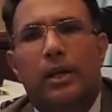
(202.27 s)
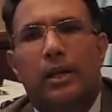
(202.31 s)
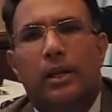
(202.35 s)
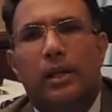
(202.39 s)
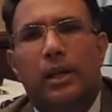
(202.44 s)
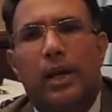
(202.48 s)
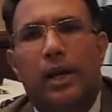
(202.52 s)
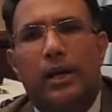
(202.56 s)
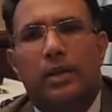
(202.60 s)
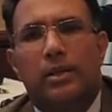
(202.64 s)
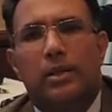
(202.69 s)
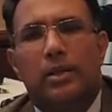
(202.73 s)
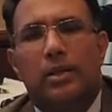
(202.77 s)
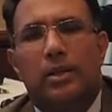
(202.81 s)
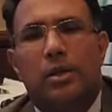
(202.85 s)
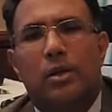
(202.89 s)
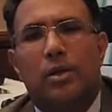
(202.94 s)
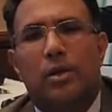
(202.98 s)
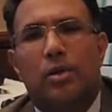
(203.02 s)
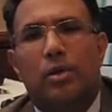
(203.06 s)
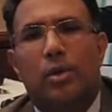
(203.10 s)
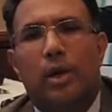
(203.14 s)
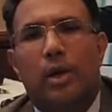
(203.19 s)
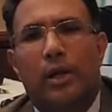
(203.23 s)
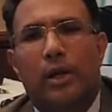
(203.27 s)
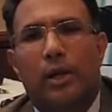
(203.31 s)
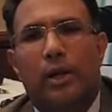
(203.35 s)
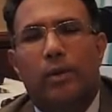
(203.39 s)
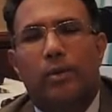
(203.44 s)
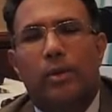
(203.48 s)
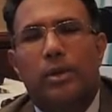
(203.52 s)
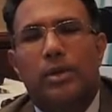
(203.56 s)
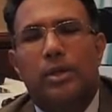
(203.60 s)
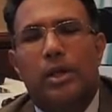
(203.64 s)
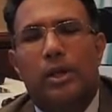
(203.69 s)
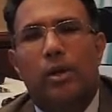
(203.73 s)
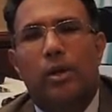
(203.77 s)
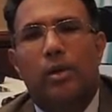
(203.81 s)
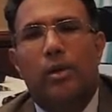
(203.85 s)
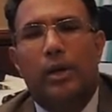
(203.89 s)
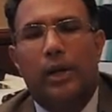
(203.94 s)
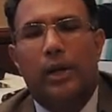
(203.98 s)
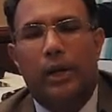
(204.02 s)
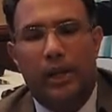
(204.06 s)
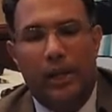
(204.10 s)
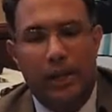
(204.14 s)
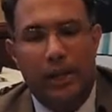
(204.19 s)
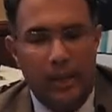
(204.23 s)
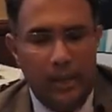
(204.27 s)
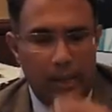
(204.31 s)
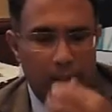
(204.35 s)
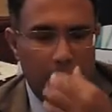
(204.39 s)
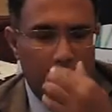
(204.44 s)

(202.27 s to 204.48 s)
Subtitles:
in the access control and network security